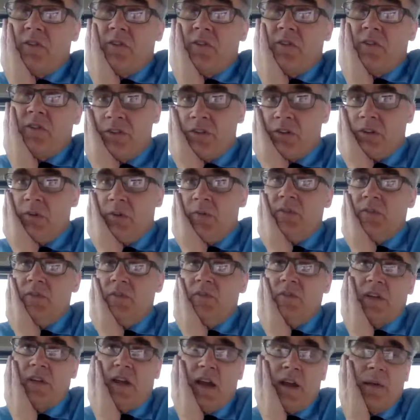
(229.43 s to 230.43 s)
ourselves in
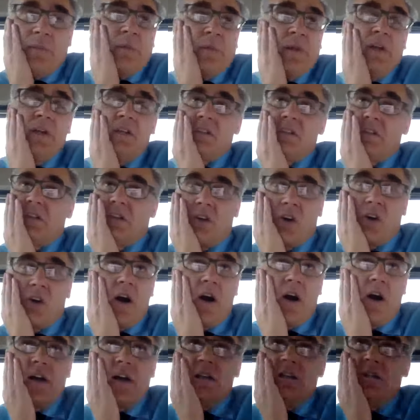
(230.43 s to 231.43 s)
terms of timelines and
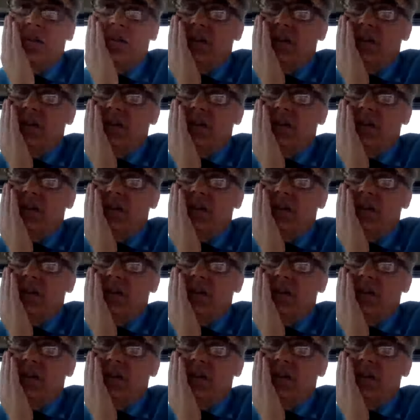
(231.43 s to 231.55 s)
cost and